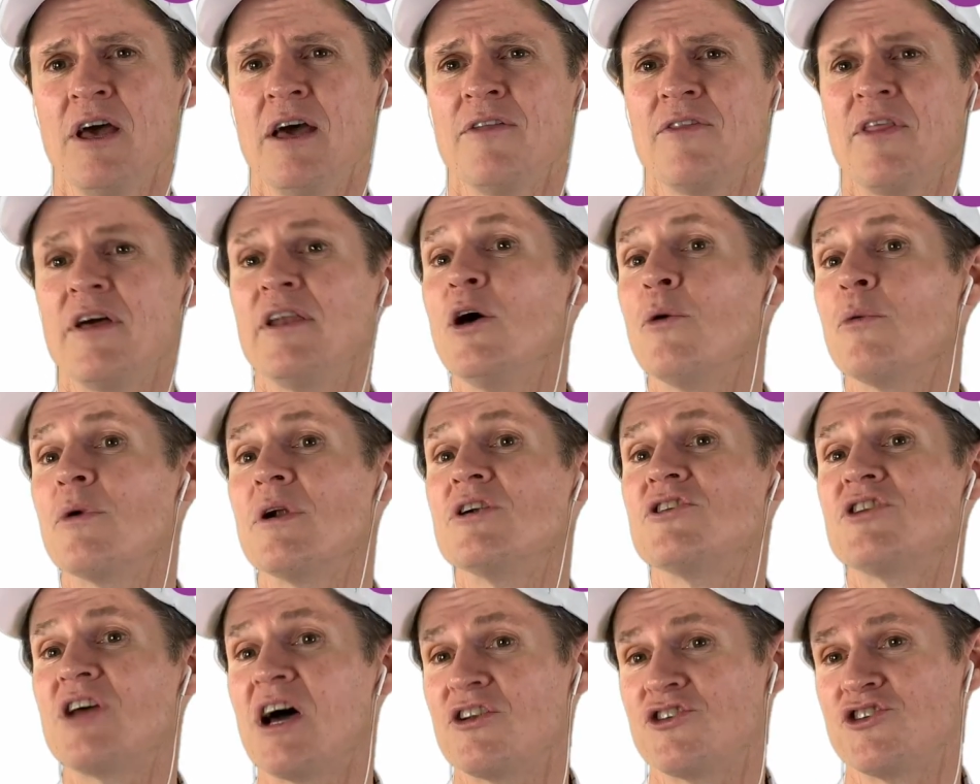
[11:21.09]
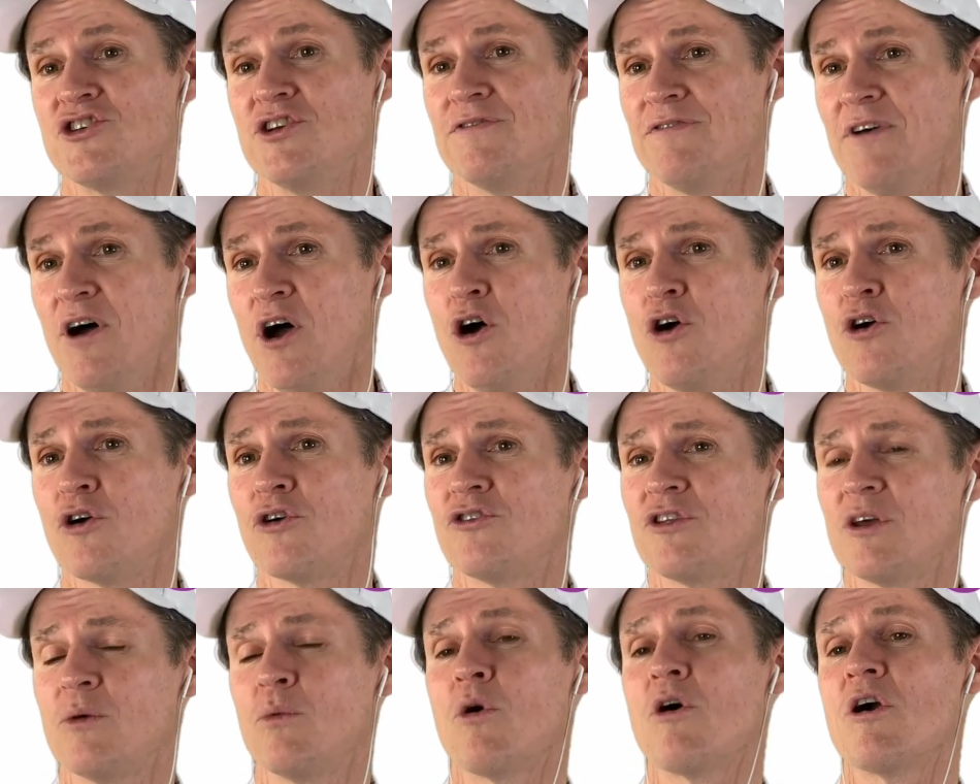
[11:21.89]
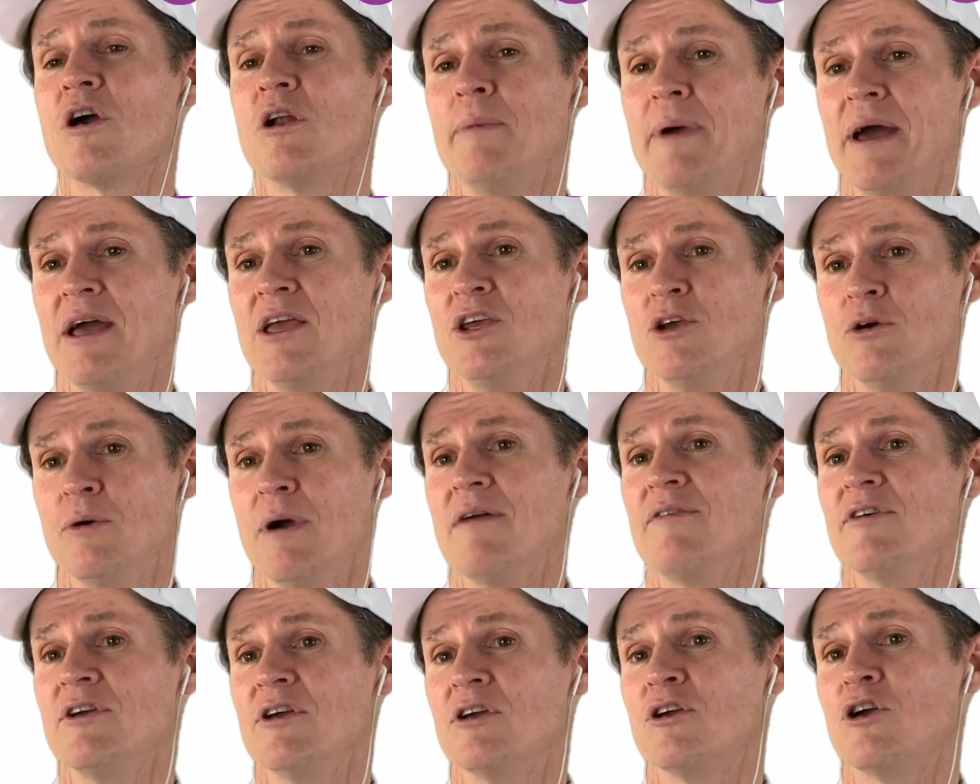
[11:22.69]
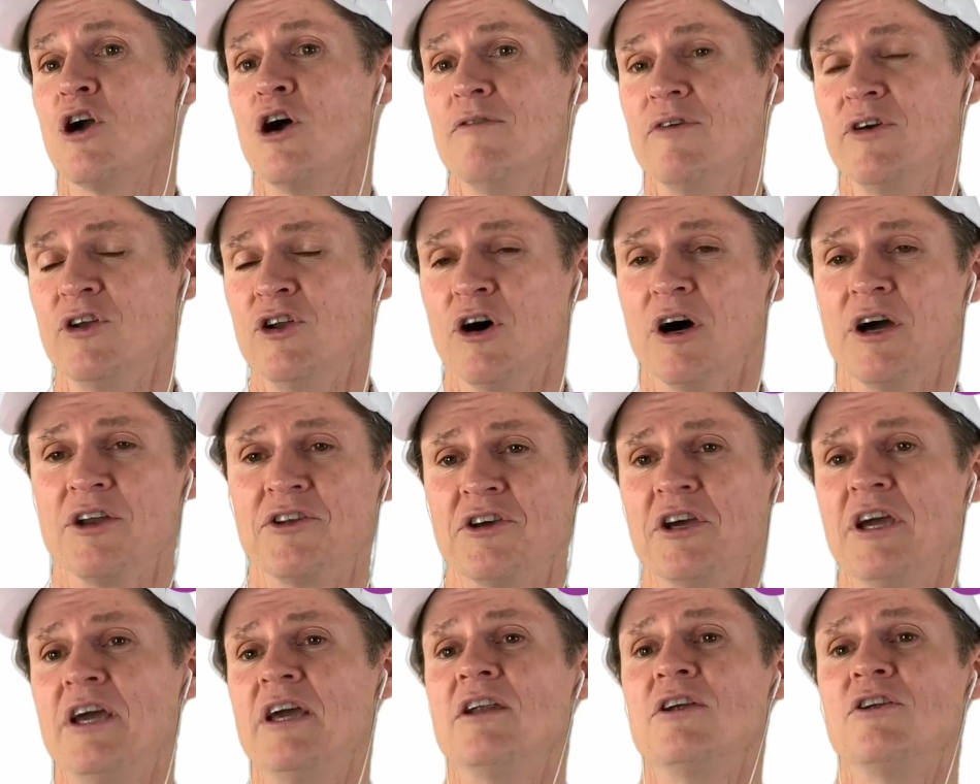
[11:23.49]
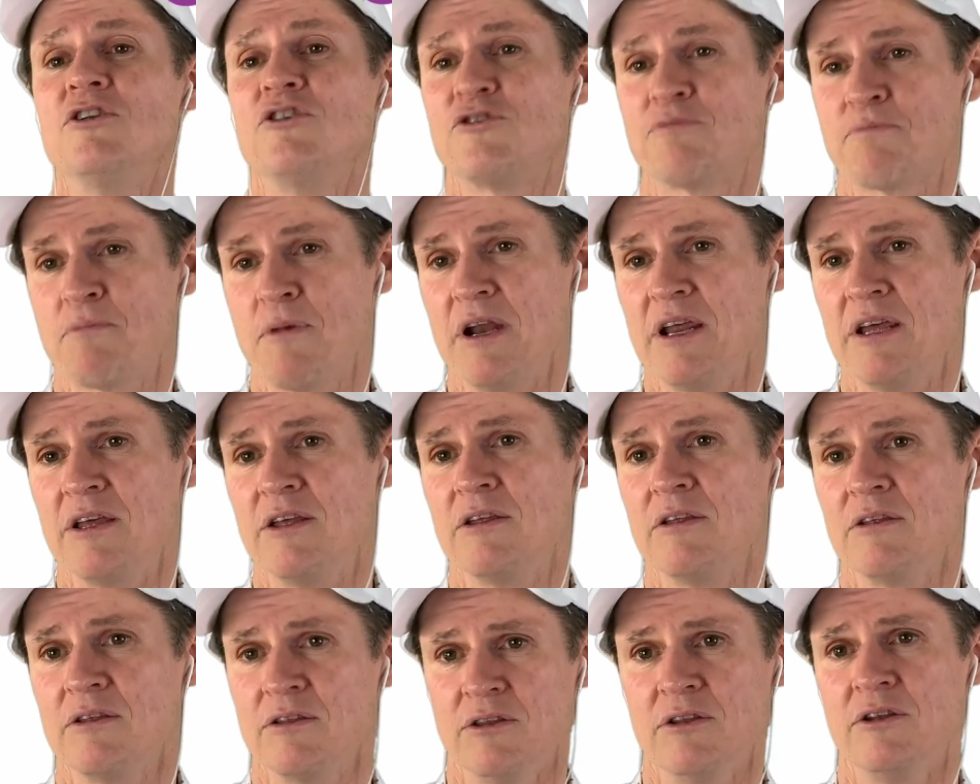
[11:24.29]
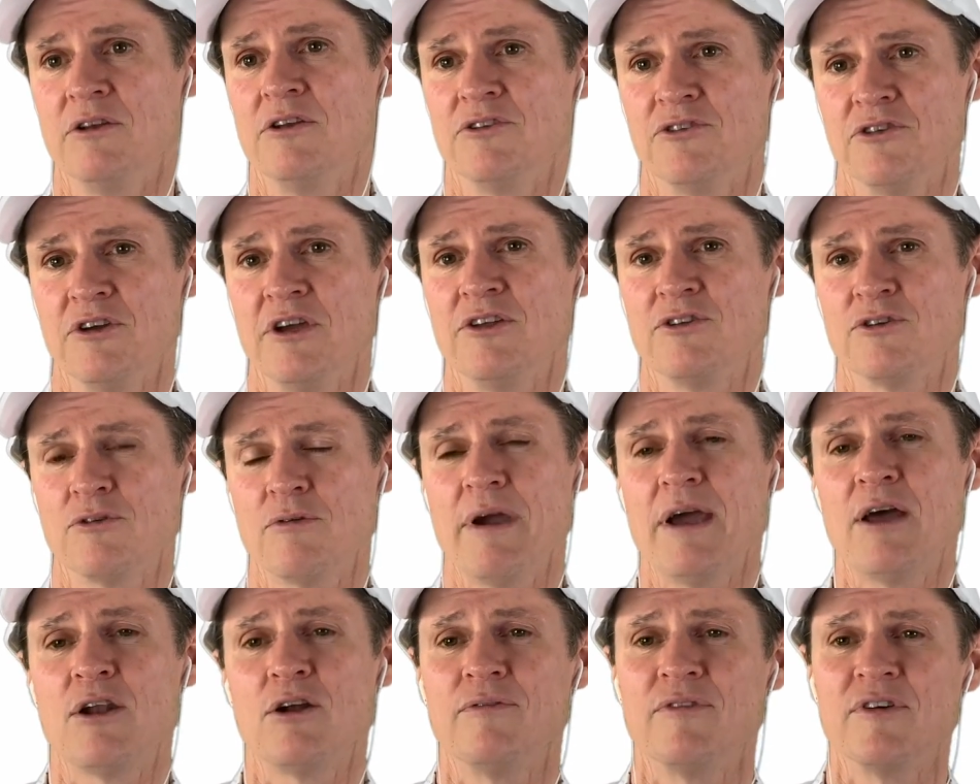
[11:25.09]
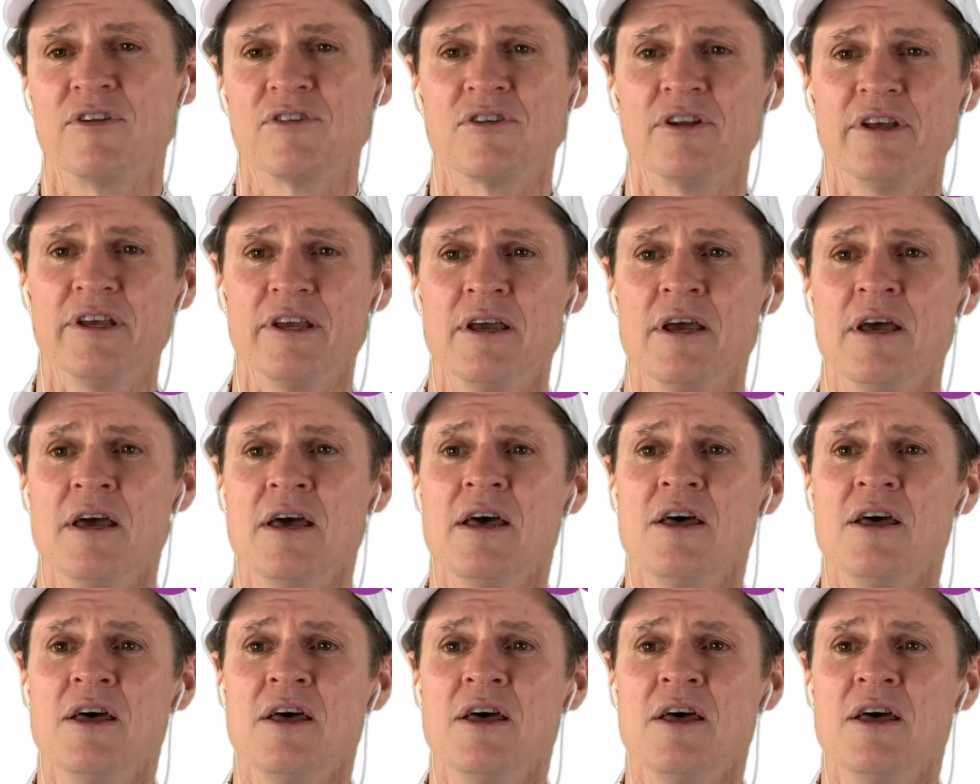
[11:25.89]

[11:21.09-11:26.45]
They don't want to touch your phone because they're worried about you having COVID-19 and spreading the disease around, obviously.